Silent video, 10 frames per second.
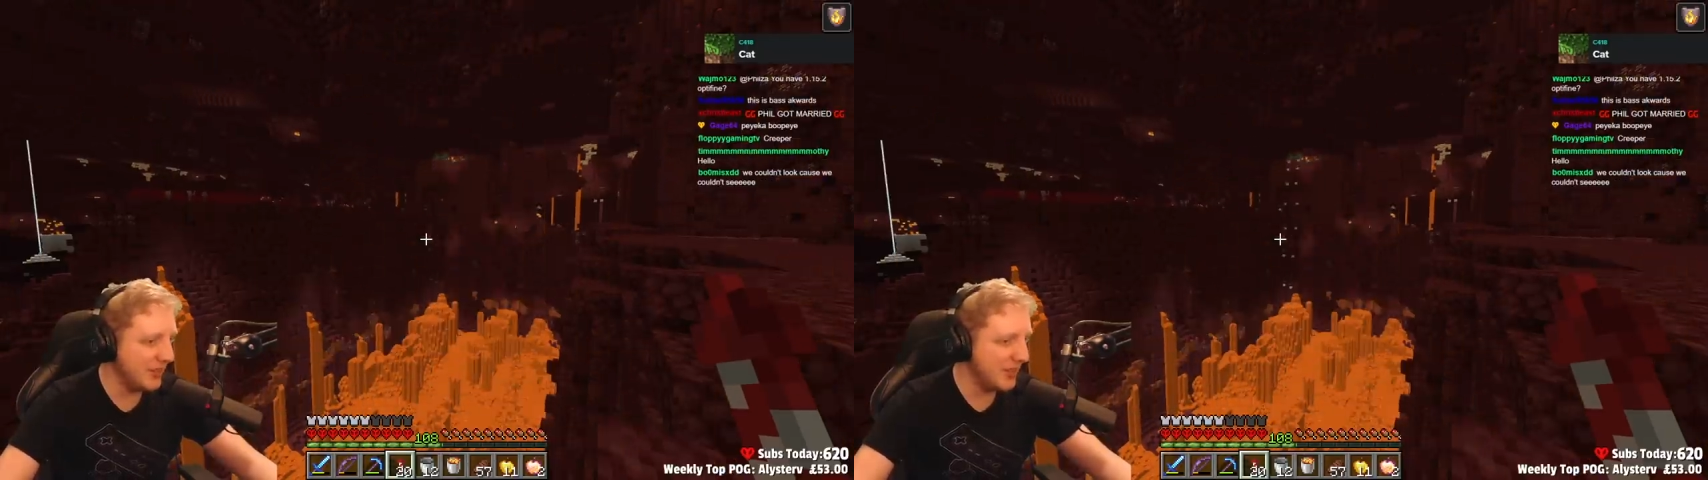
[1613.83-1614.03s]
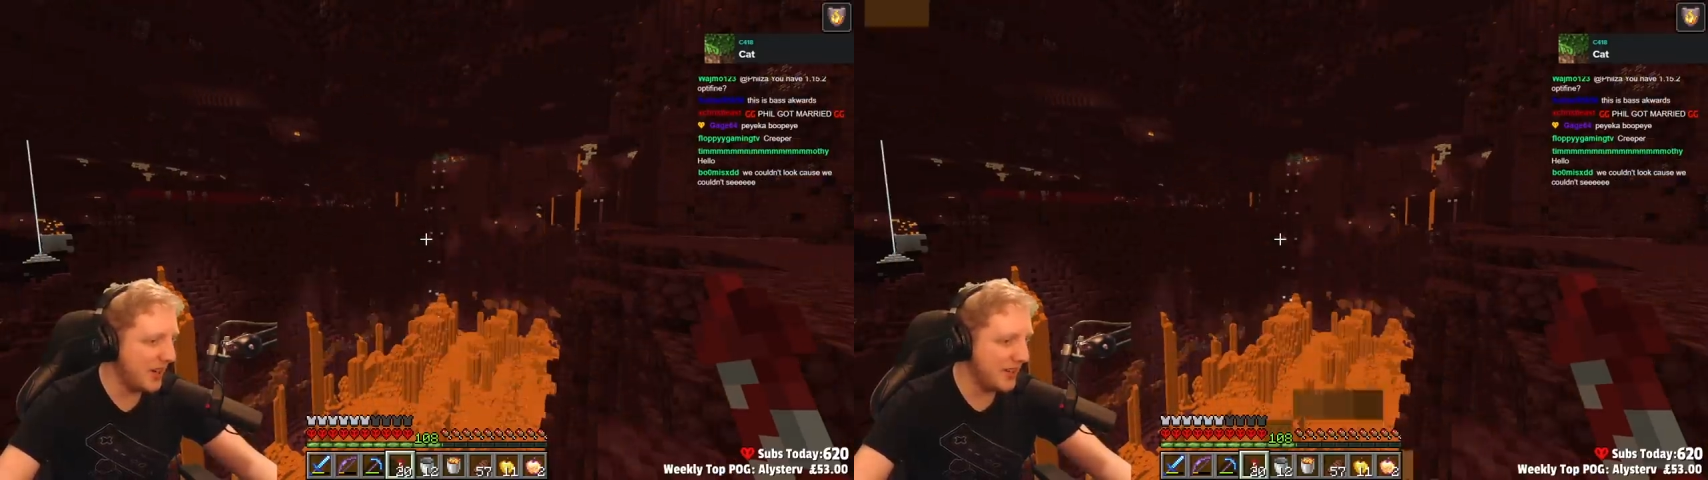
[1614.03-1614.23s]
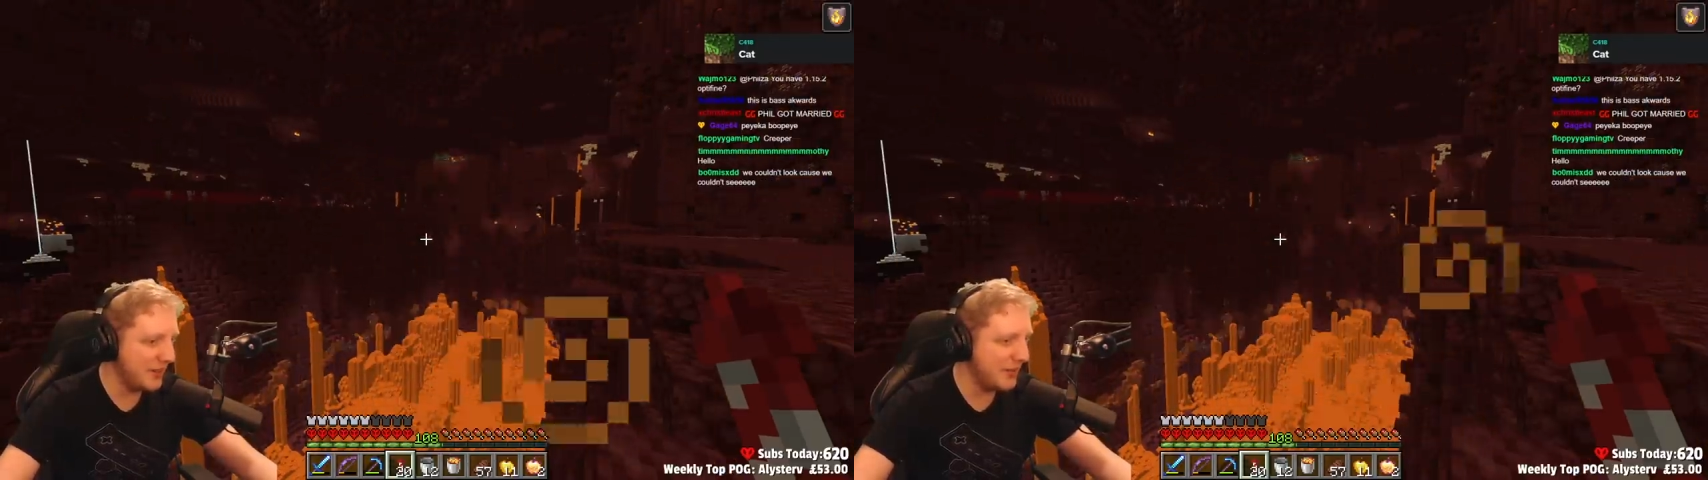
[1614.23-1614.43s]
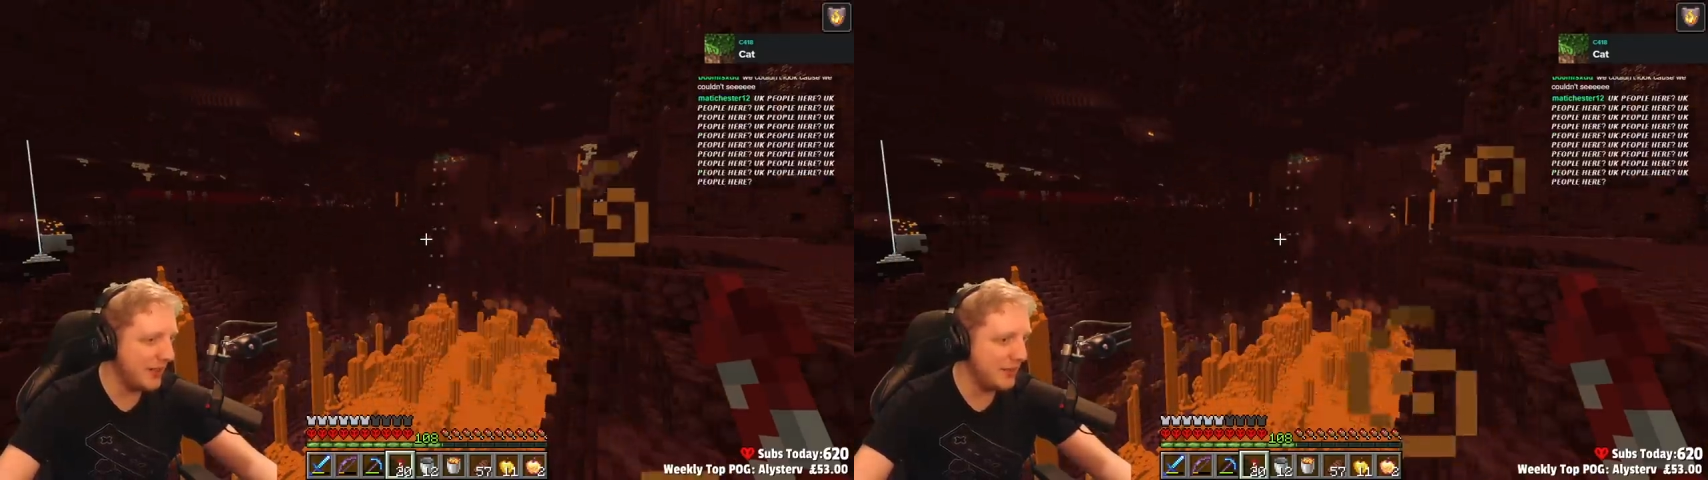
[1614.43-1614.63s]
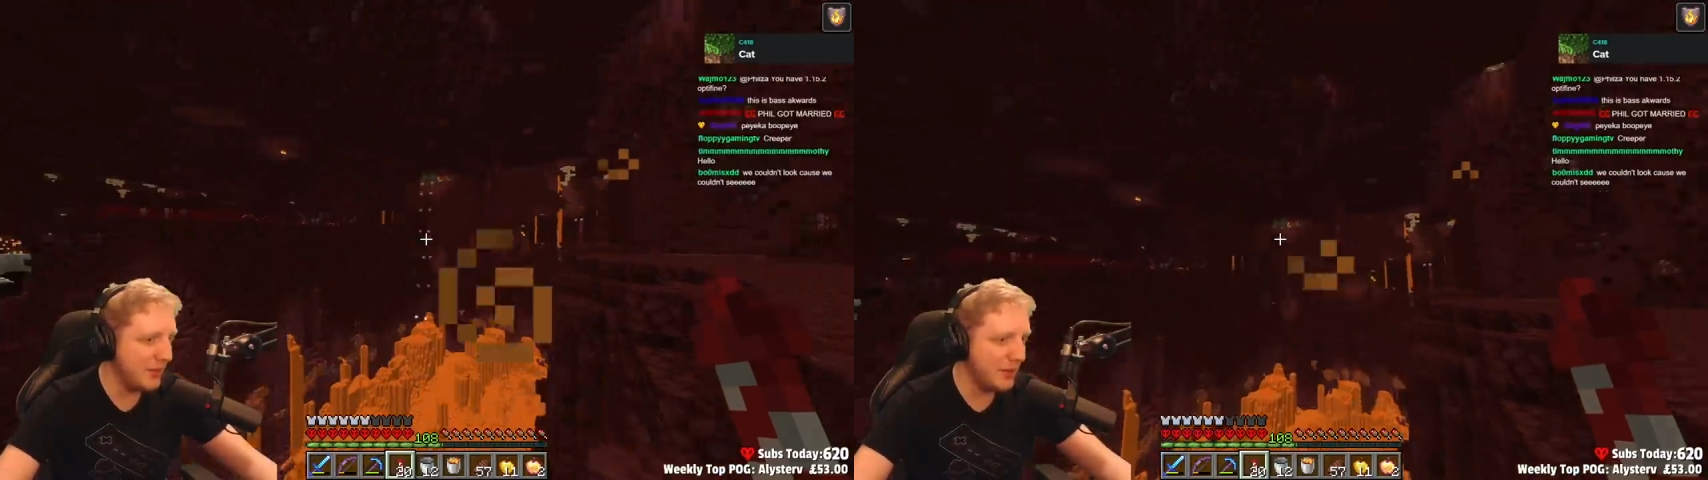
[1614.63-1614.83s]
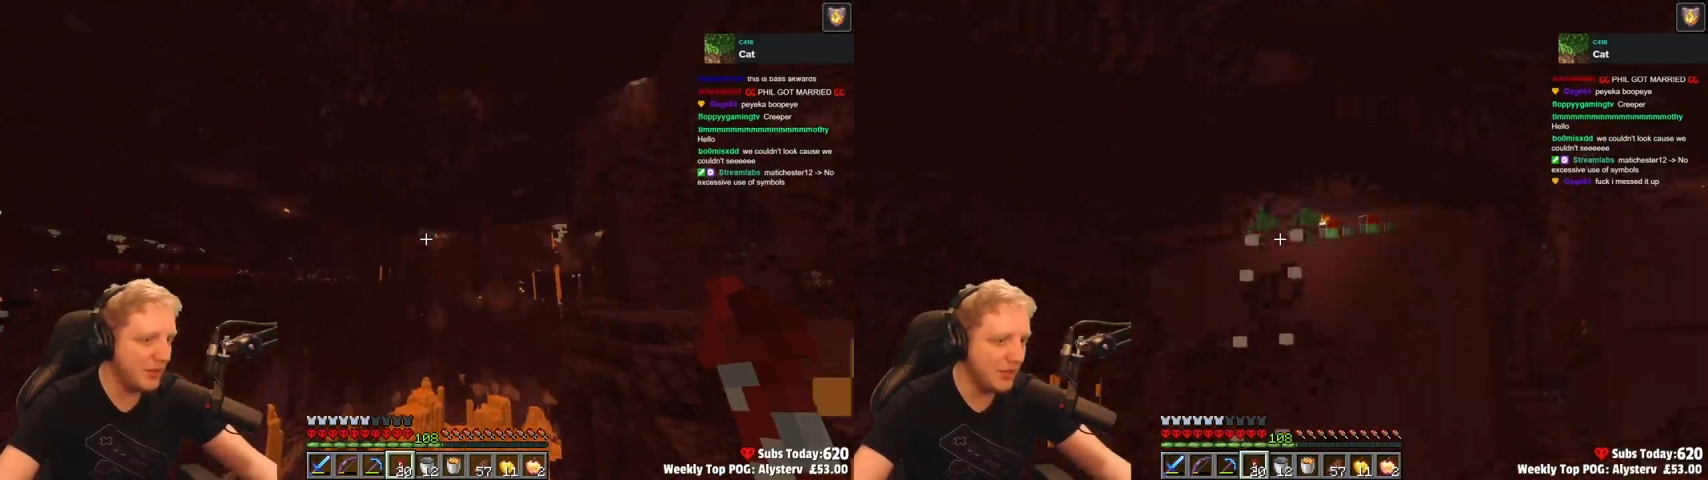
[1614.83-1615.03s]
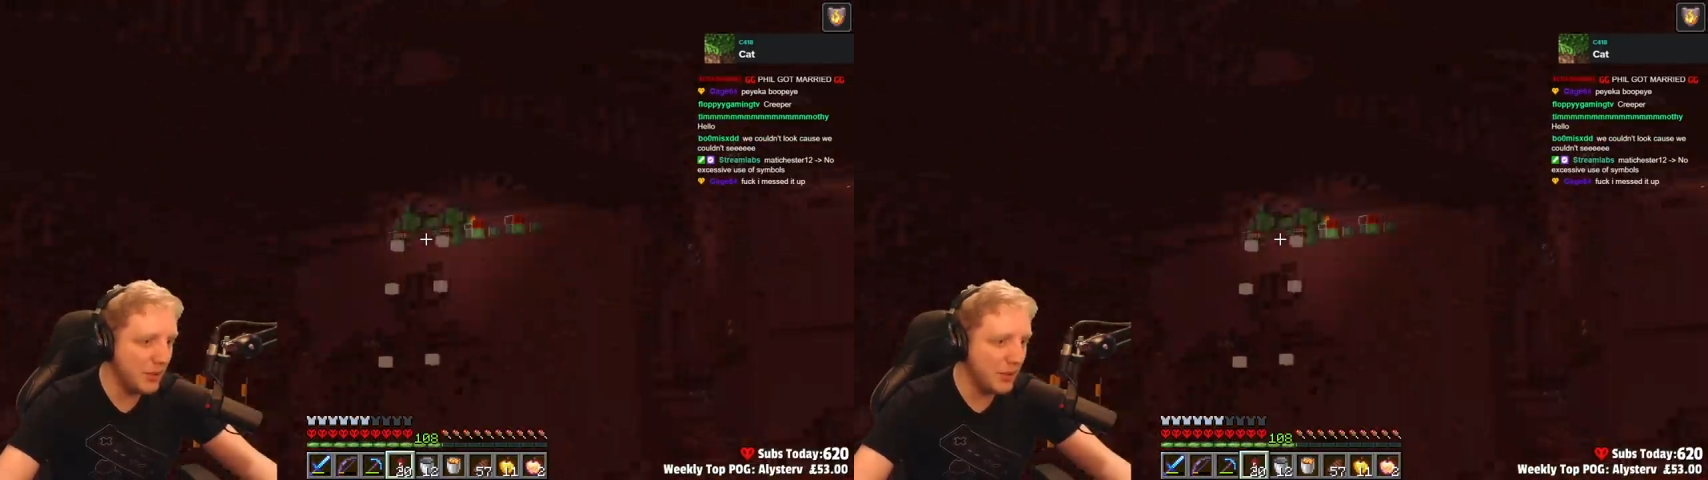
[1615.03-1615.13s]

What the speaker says: it was harder to find forests.